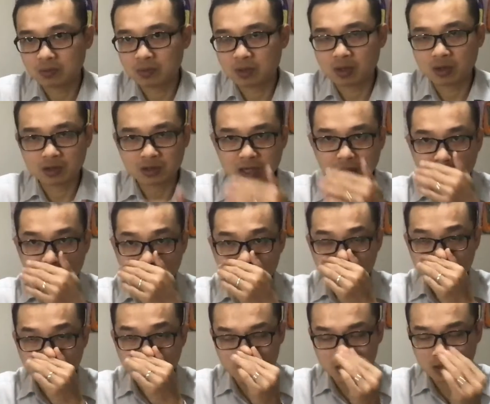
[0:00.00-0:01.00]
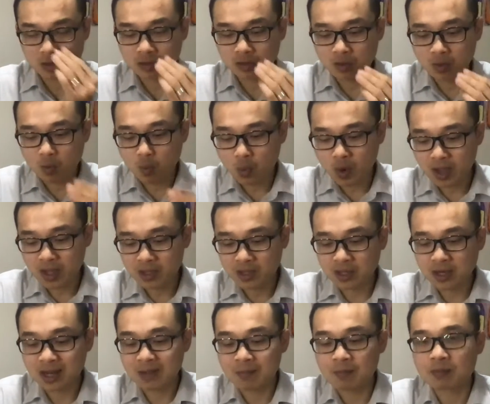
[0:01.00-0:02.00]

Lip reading: because I want to know whether